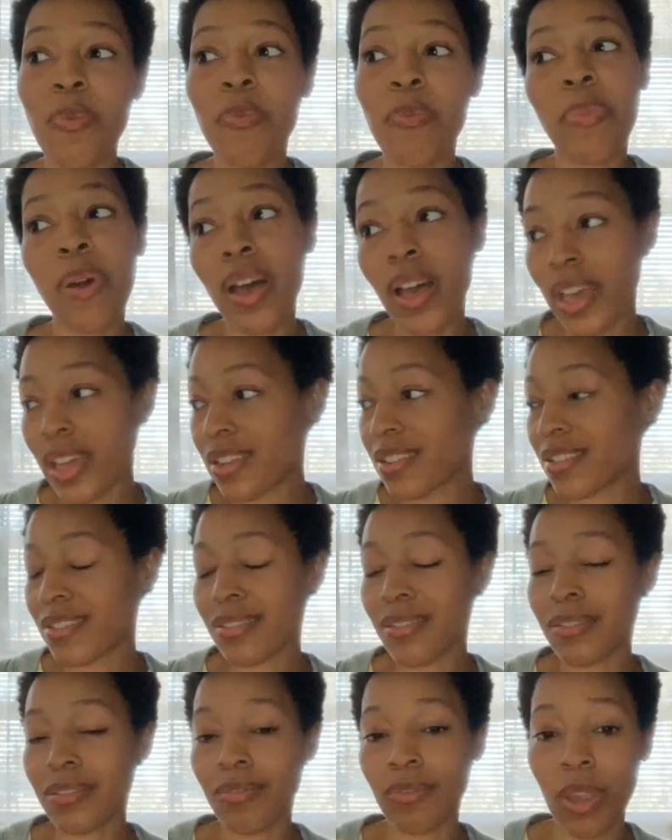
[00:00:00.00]
But
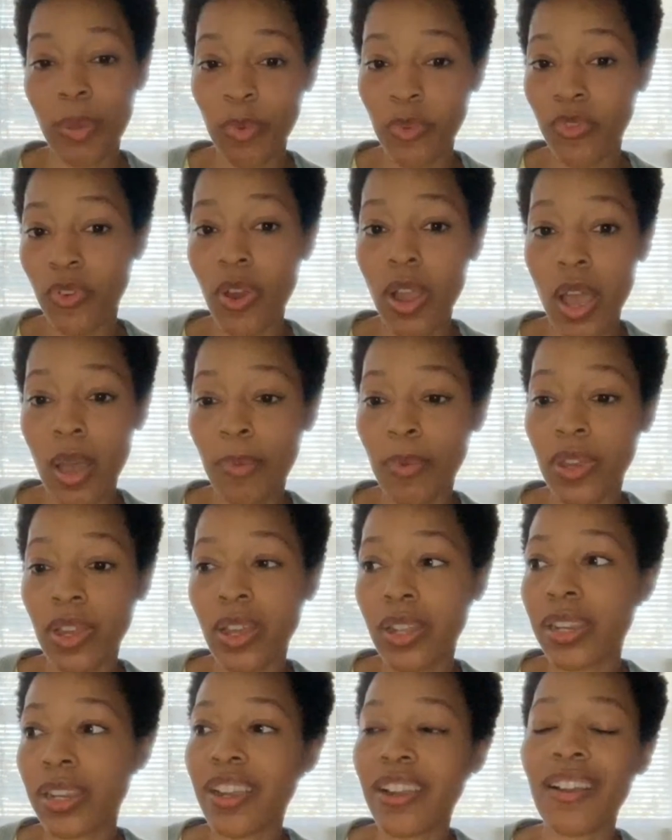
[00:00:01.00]
right before hopping on
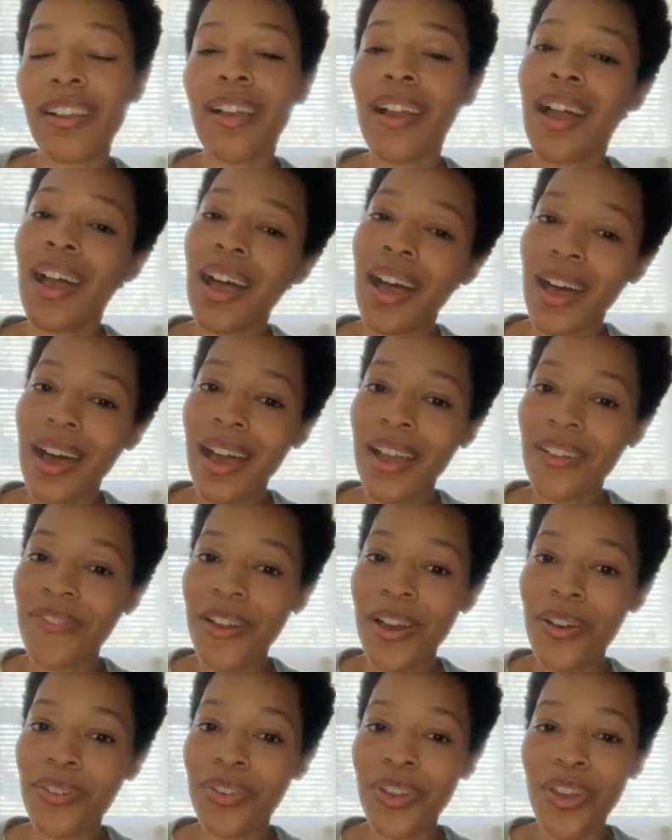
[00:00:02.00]
here, I
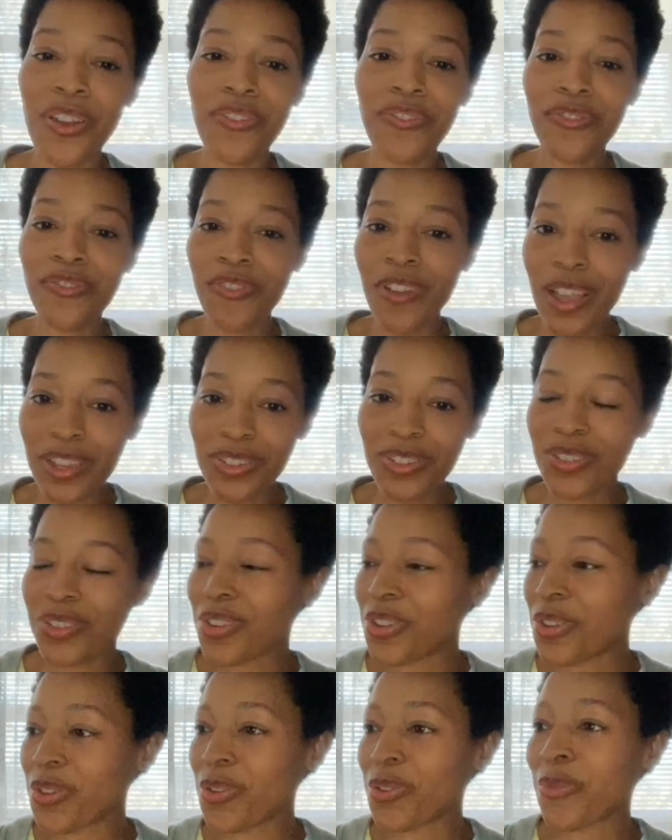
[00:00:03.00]
found a fresh
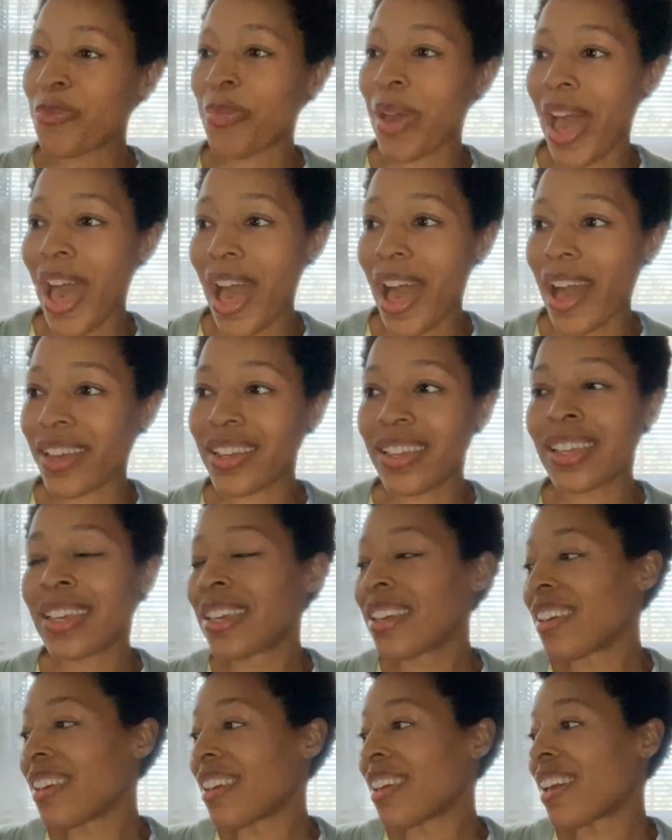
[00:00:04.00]
new pack.
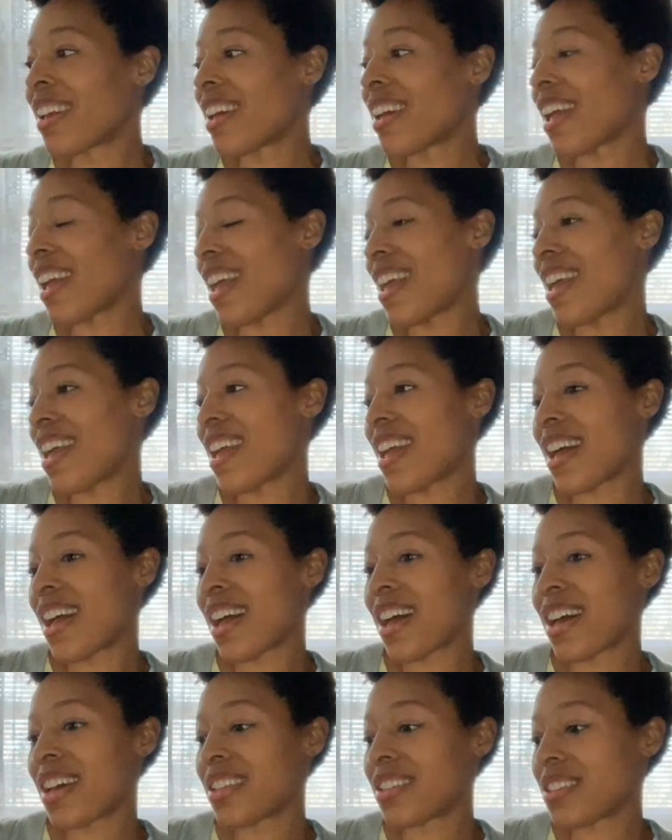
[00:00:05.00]

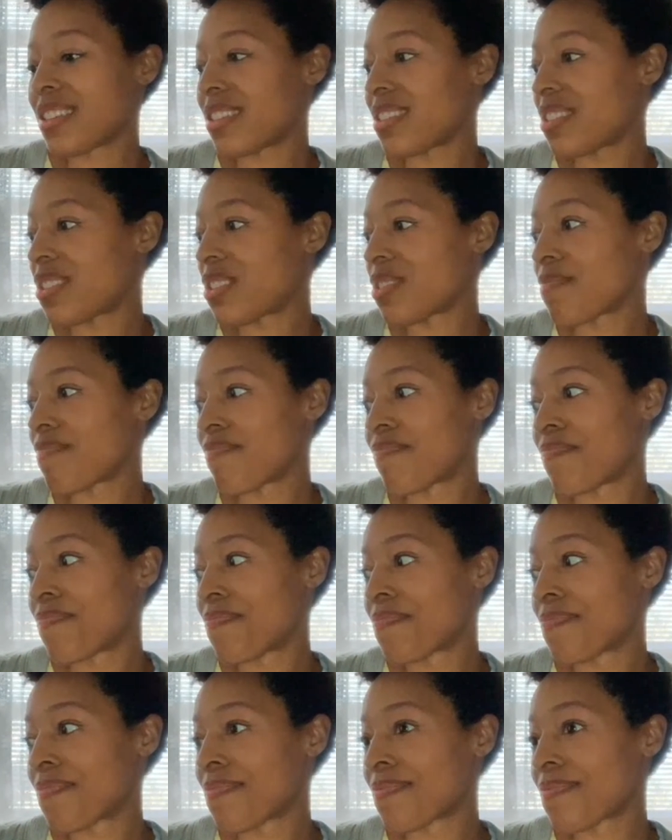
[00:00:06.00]
And
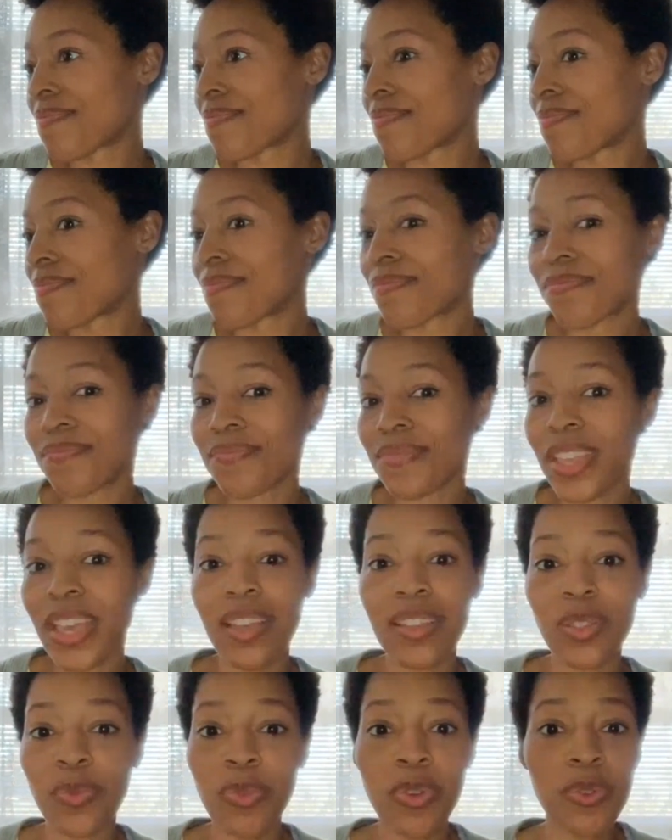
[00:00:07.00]
yeah,
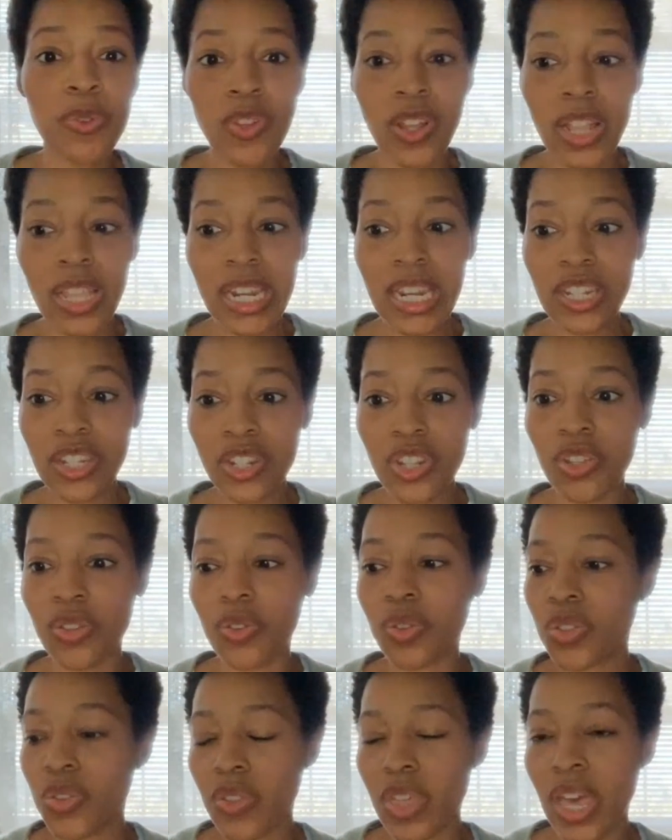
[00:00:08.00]
that's pretty much all I need to do.
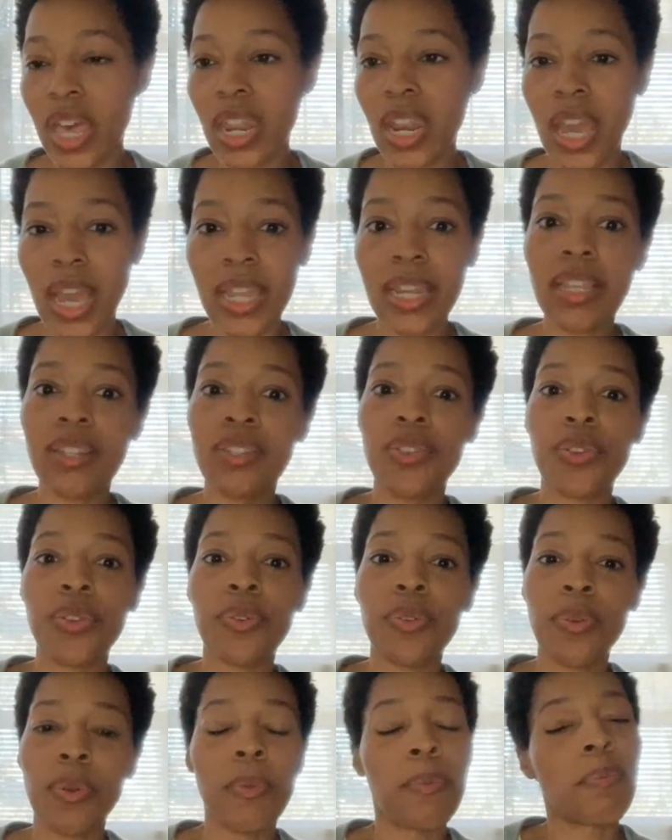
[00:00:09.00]
So then I need
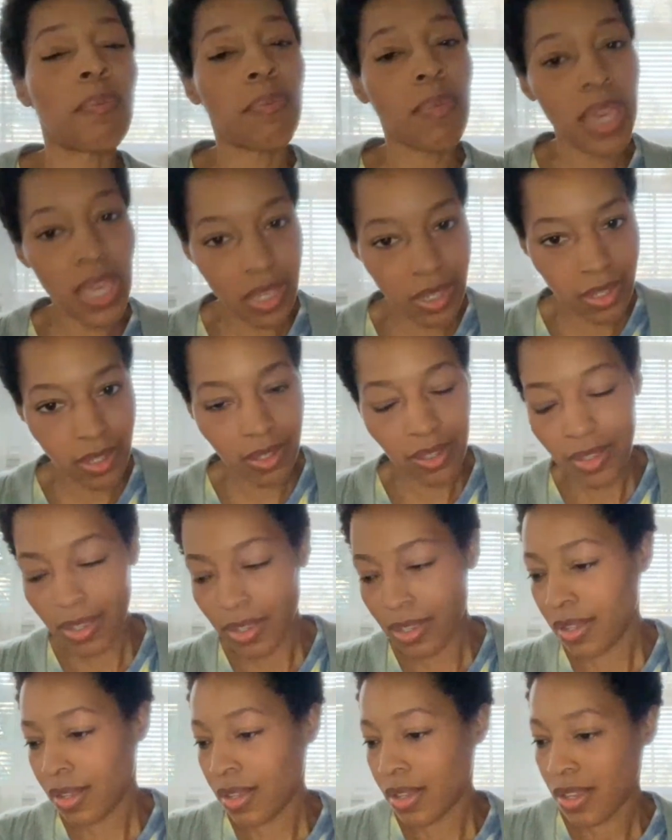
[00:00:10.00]
to make
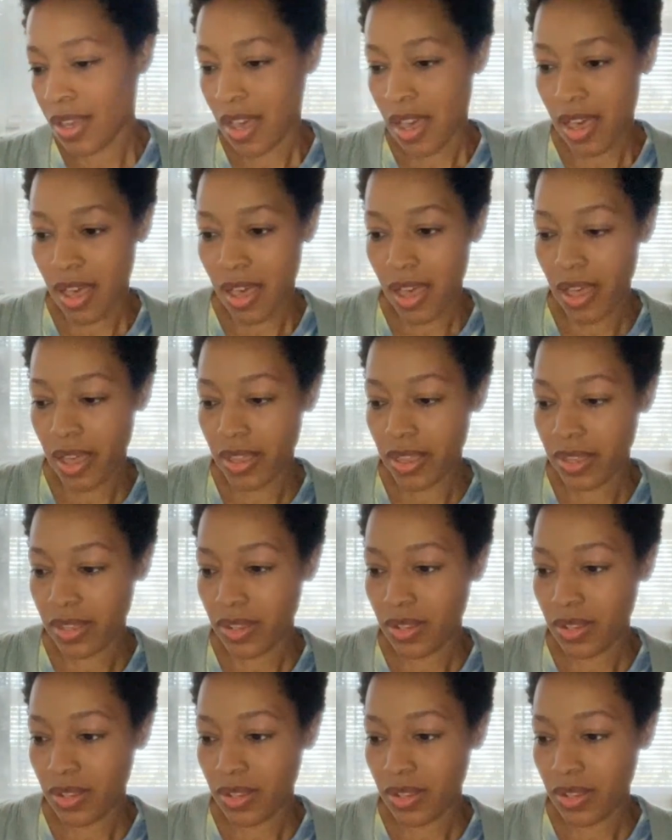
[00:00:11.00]
uh,